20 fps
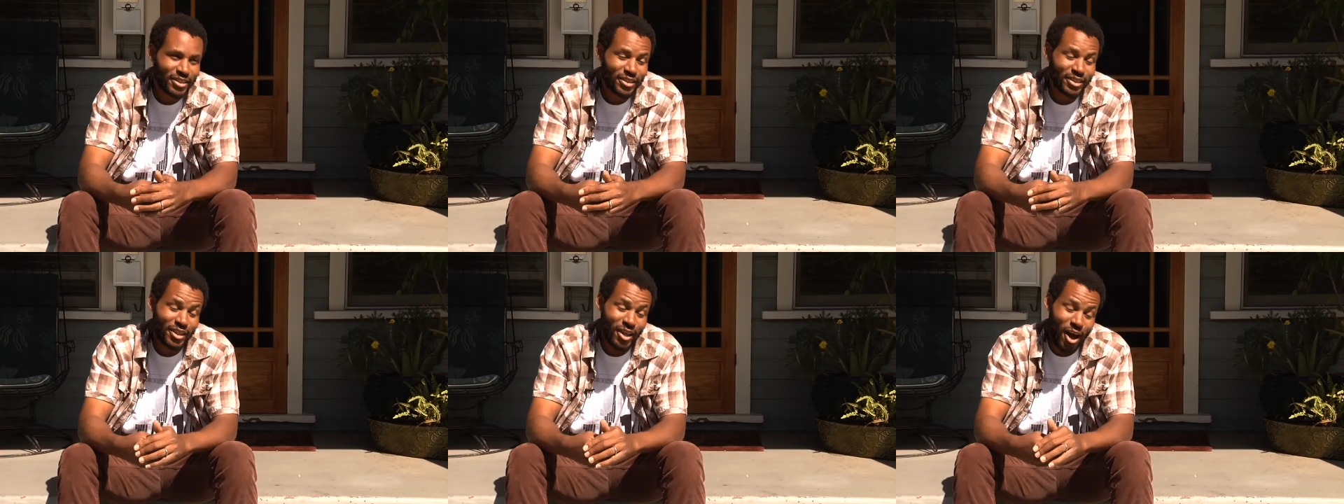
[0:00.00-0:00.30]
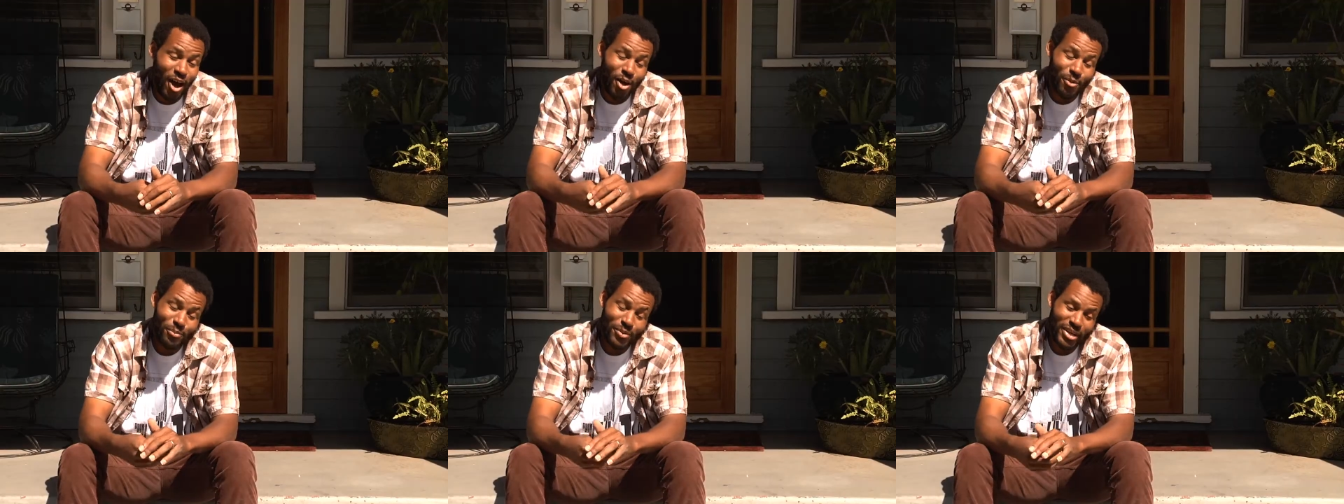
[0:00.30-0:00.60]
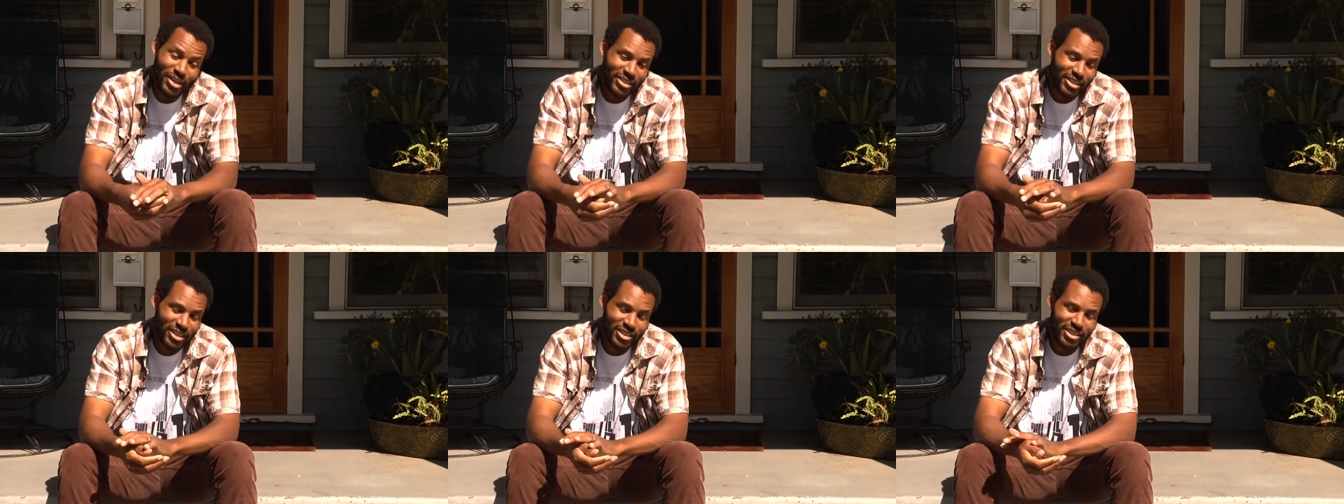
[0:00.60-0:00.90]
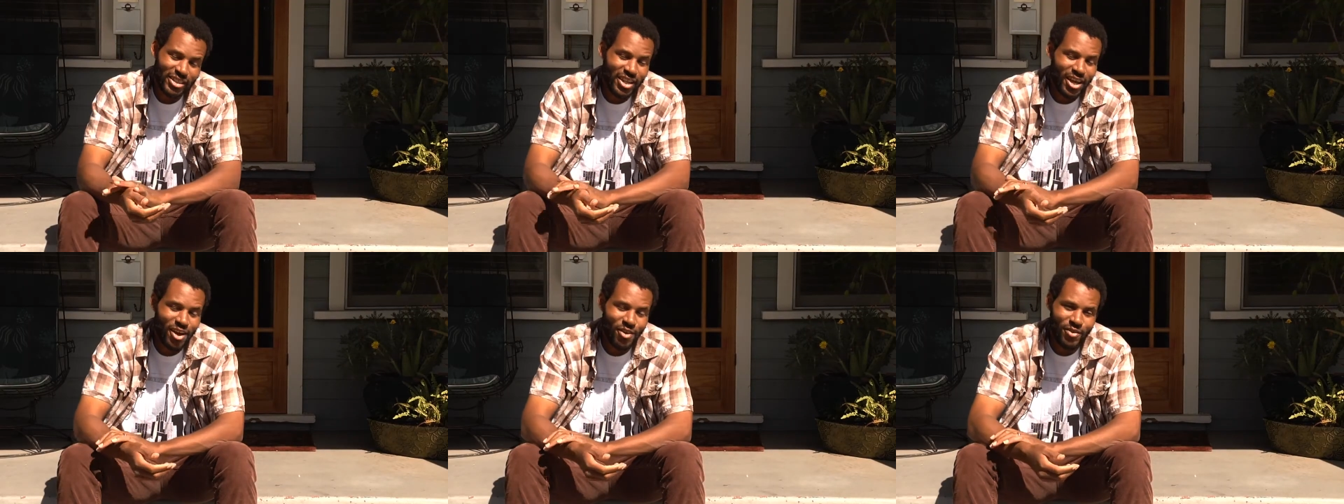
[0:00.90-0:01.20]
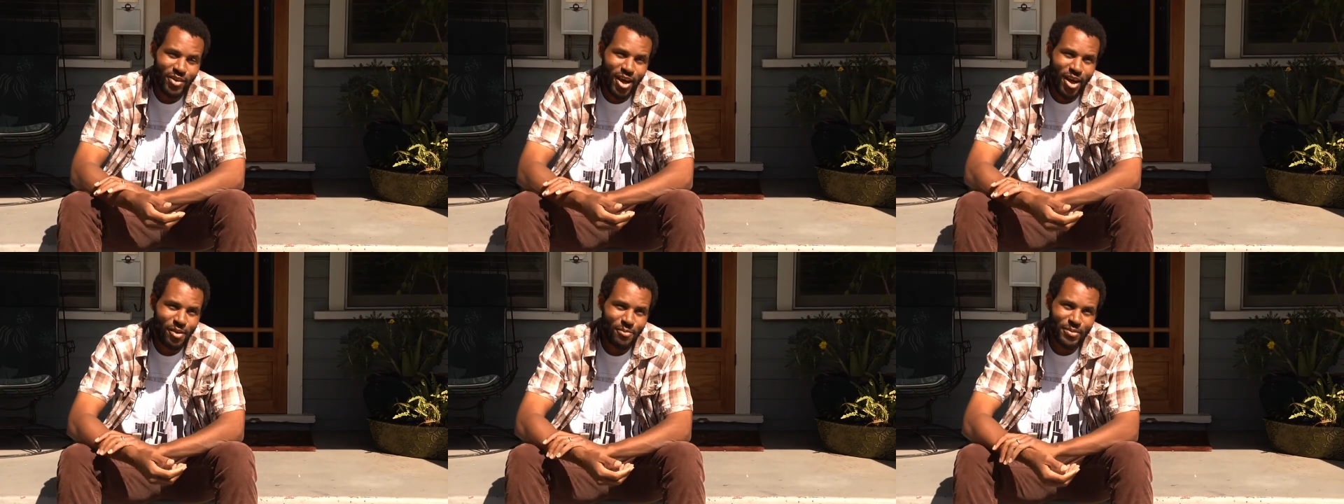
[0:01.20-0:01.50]
Long Beach, I just love
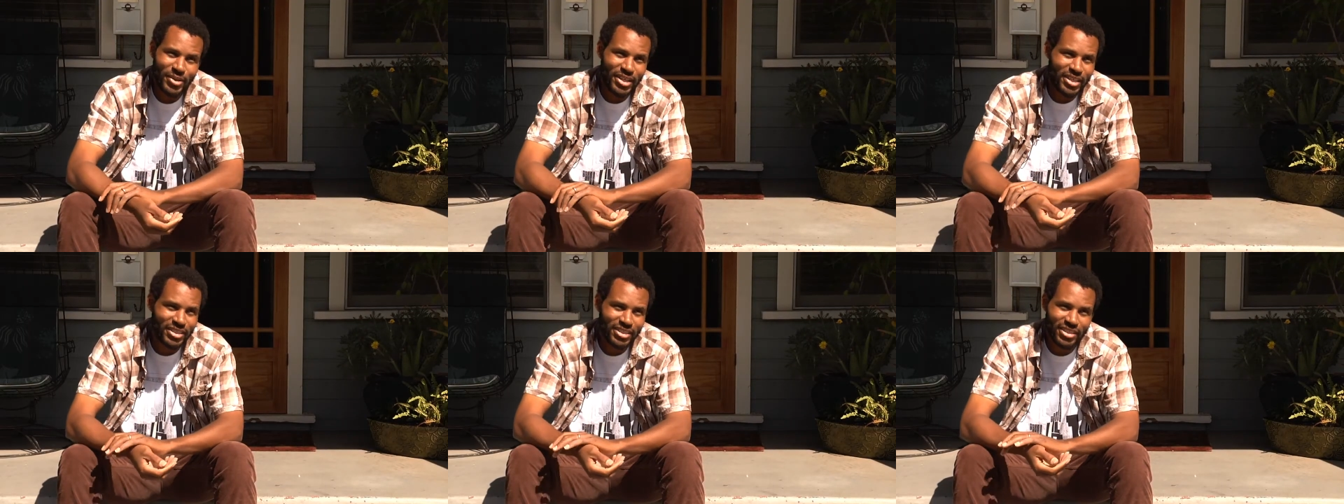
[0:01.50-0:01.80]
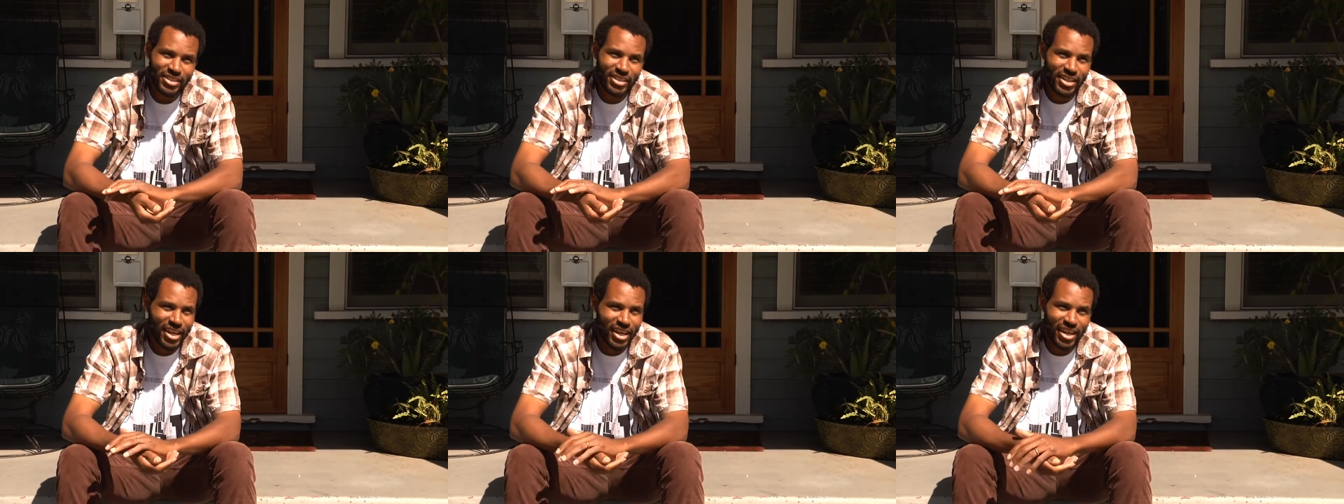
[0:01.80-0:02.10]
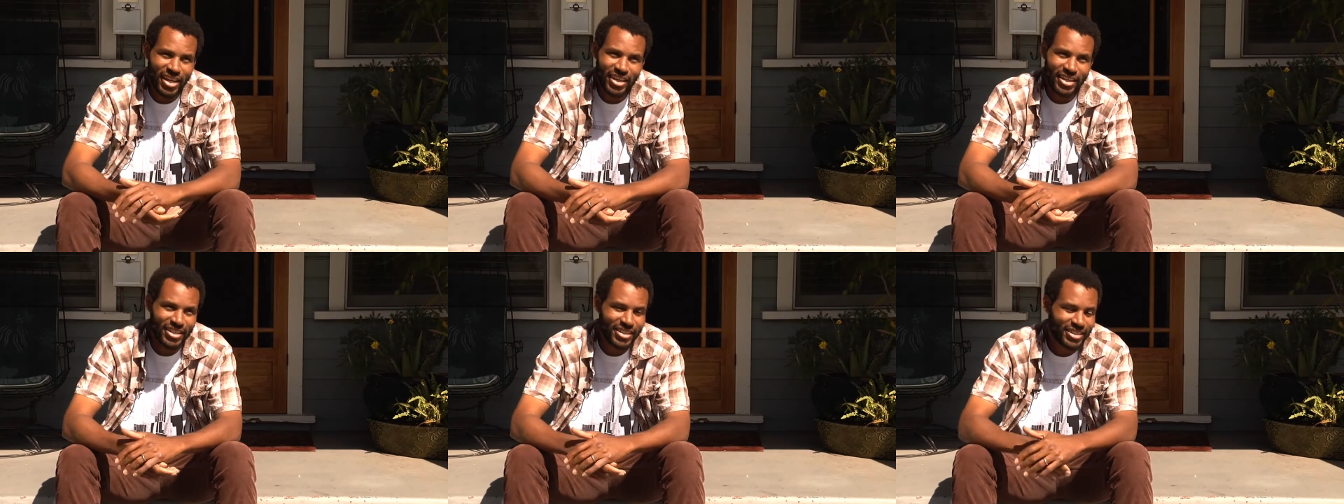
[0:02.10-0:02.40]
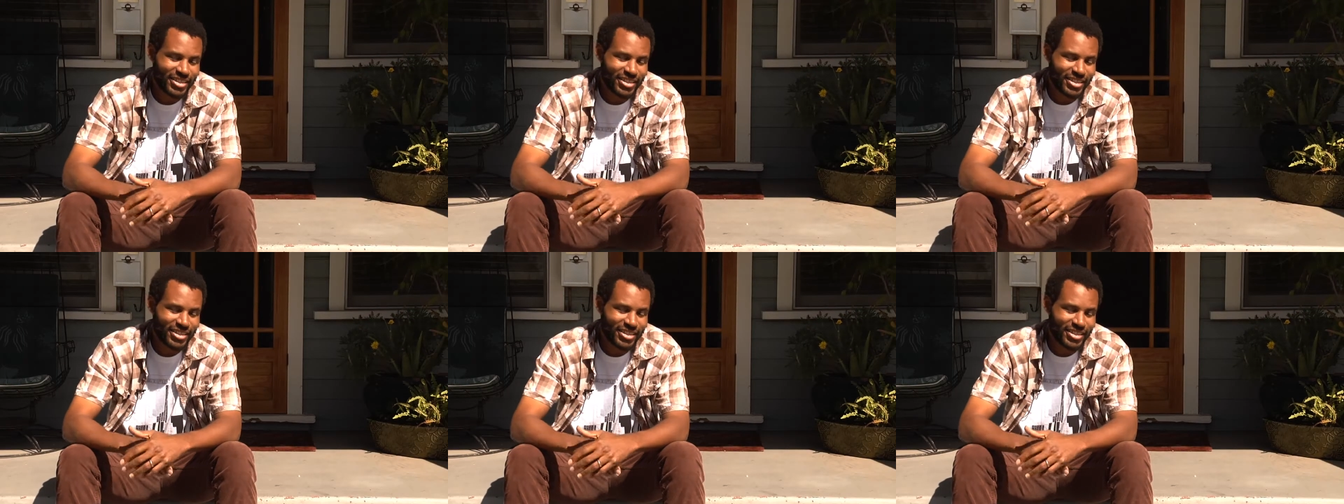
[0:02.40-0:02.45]
Long Beach. Like,